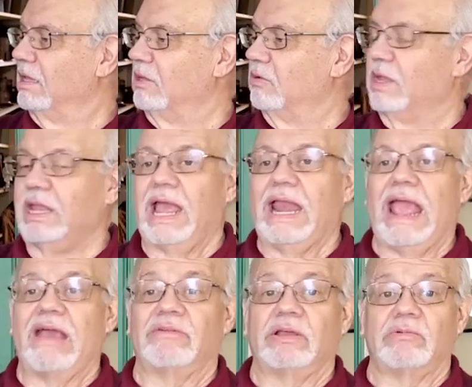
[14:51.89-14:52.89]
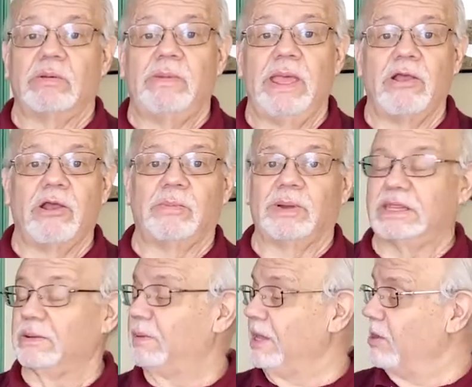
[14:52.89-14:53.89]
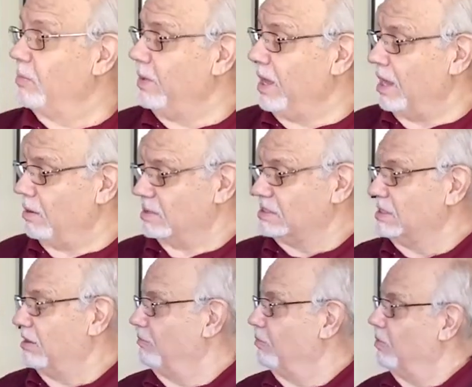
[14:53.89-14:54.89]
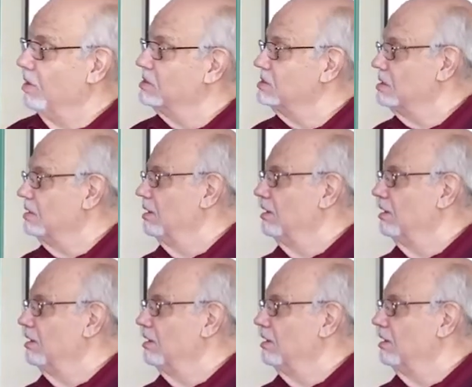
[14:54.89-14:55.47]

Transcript: looking at having repaired. But the player piano itself works